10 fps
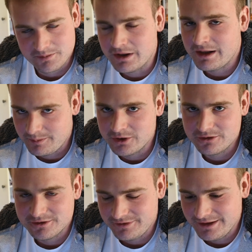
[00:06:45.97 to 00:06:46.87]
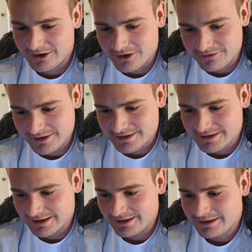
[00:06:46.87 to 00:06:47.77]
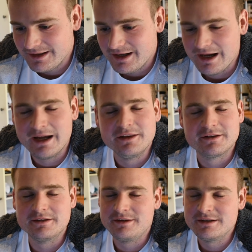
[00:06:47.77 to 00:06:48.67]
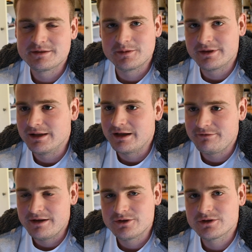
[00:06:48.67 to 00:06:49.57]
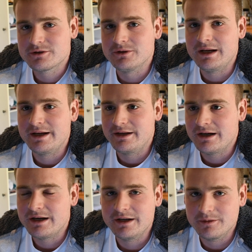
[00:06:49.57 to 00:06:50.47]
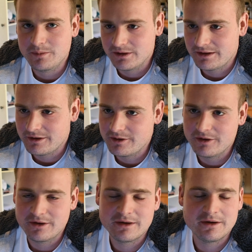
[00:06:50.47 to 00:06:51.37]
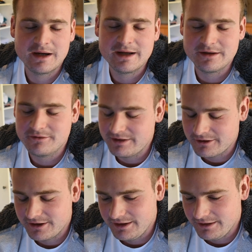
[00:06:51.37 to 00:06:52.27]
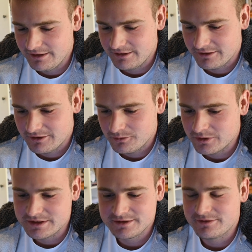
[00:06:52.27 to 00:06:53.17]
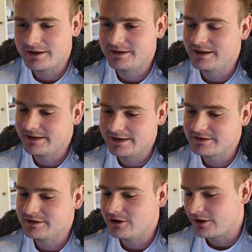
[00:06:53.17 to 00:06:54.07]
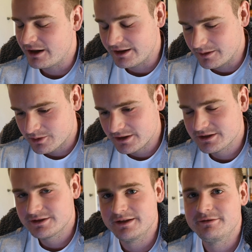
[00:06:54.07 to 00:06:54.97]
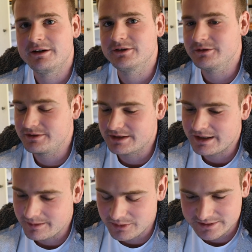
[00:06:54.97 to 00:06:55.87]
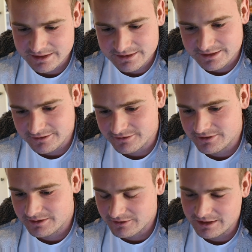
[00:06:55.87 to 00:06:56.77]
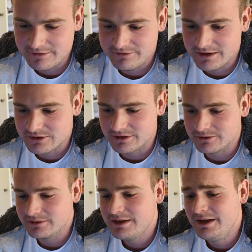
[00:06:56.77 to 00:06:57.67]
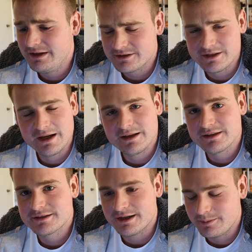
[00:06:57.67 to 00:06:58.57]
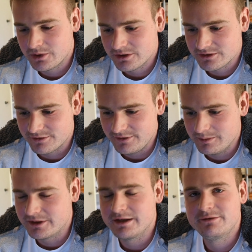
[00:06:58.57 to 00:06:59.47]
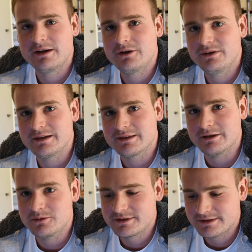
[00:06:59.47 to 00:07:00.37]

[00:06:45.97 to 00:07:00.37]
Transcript: hypertrophy, obviously, and this the left ventricle had higher uh, uh, had a very was fighting against a lot higher pressures. They found it was a hypertensive left ventricle, so they had this hypertrophy, but they found that there was